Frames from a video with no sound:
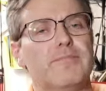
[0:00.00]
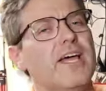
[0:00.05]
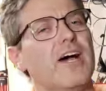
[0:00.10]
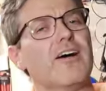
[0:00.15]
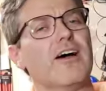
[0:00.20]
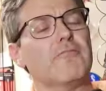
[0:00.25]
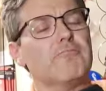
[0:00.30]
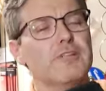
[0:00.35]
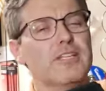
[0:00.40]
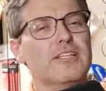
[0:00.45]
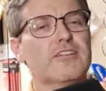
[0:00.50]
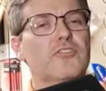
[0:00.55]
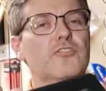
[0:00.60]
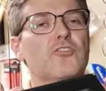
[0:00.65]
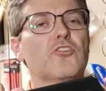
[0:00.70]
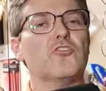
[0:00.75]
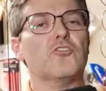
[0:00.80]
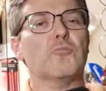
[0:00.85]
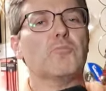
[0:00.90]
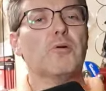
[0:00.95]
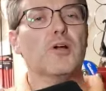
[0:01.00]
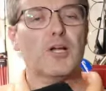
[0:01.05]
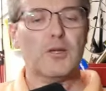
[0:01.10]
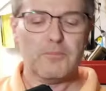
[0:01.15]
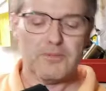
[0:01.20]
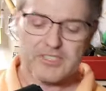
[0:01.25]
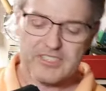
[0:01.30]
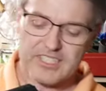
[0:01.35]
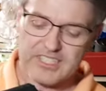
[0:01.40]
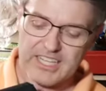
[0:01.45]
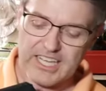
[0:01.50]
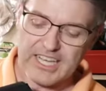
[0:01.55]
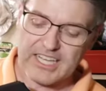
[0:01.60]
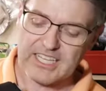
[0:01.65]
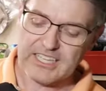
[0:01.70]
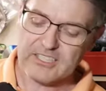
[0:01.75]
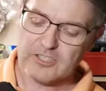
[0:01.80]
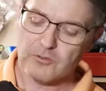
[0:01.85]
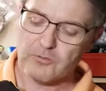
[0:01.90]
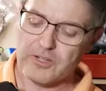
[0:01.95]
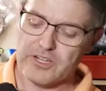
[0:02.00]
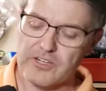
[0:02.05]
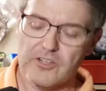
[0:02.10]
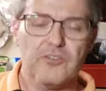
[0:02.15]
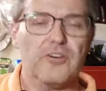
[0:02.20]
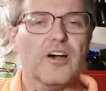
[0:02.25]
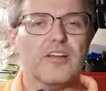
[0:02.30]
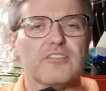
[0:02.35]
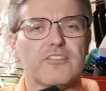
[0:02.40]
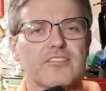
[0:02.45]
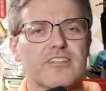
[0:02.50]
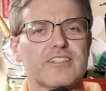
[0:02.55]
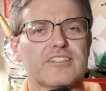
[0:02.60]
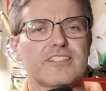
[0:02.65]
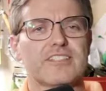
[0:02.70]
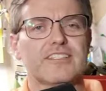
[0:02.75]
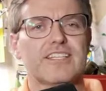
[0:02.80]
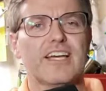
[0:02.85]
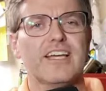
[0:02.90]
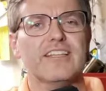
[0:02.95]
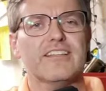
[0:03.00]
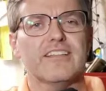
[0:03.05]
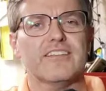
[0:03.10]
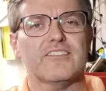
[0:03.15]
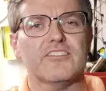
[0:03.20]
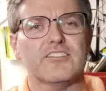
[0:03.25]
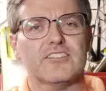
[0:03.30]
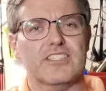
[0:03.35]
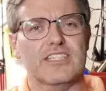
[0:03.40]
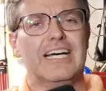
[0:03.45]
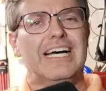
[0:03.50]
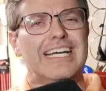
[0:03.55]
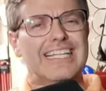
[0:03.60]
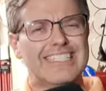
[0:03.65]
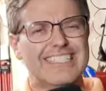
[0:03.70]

Now, I really don't know the purpose of that clear window other than to tell you that there's a